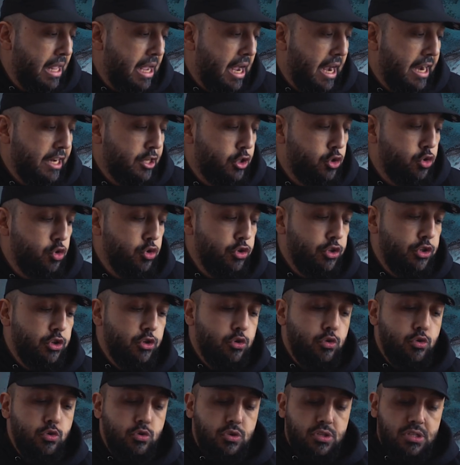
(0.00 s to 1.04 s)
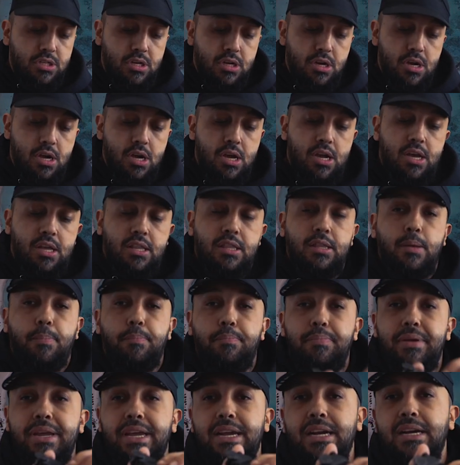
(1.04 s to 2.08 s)
I do use the
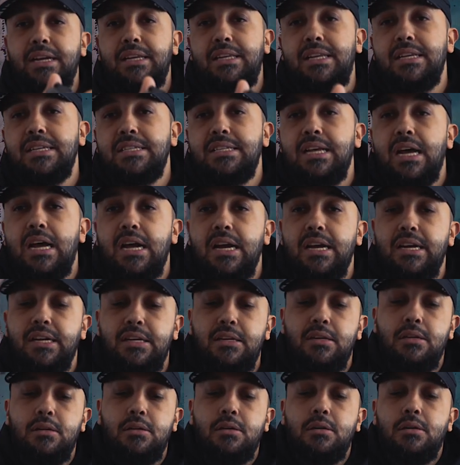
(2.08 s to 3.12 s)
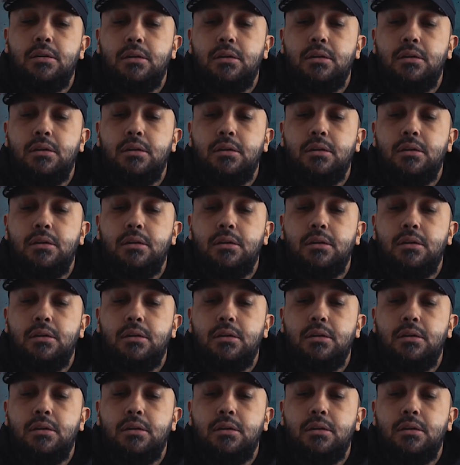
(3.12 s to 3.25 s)
Peak Design.